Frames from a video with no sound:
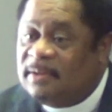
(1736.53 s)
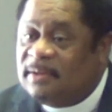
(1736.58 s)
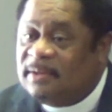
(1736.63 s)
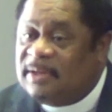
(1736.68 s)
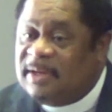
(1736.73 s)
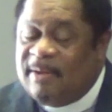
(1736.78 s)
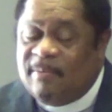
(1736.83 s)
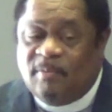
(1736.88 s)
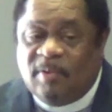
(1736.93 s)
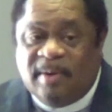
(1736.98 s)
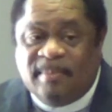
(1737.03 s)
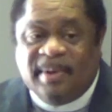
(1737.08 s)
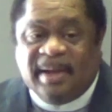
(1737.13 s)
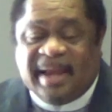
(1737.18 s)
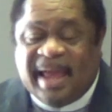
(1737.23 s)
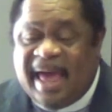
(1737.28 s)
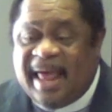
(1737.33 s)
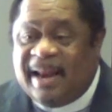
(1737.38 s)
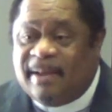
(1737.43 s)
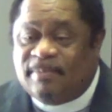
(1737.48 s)
Them women
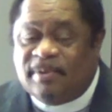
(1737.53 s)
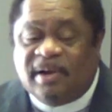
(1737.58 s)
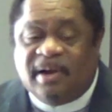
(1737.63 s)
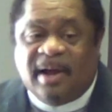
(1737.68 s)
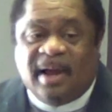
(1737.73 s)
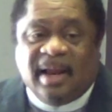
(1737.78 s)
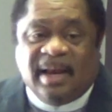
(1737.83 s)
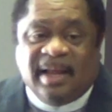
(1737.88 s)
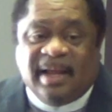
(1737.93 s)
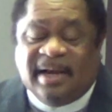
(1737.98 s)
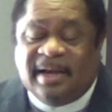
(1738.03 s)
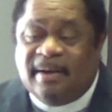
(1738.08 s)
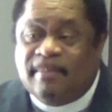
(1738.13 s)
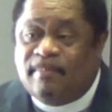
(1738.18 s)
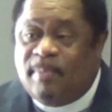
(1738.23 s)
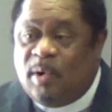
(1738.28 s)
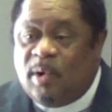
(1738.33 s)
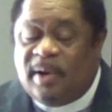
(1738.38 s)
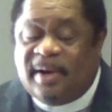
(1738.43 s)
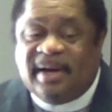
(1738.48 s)
got up early in the
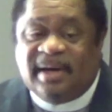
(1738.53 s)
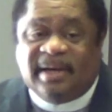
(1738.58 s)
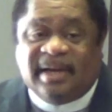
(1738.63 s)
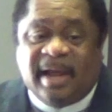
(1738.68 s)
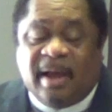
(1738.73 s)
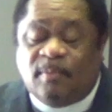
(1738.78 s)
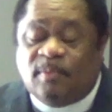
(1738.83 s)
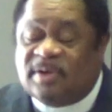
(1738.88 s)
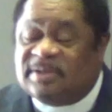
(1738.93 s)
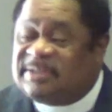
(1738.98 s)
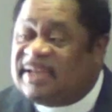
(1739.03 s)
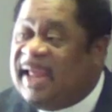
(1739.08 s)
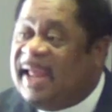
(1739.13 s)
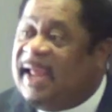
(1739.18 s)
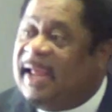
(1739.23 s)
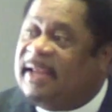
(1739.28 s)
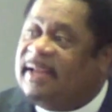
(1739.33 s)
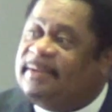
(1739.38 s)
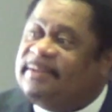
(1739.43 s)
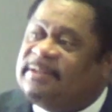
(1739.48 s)
morning, there was
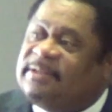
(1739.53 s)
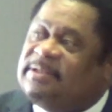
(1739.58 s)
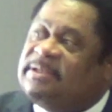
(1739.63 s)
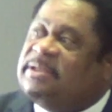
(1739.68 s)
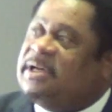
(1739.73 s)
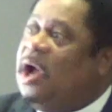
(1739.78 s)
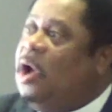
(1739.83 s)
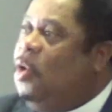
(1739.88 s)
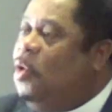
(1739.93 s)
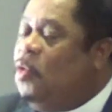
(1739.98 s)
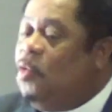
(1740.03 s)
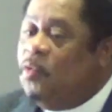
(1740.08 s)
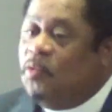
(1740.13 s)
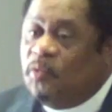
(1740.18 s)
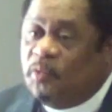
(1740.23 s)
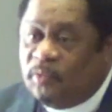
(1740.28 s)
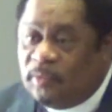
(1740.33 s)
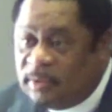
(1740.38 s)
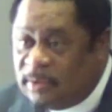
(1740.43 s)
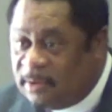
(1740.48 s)
a
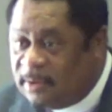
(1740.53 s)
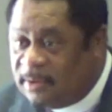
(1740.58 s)
stone.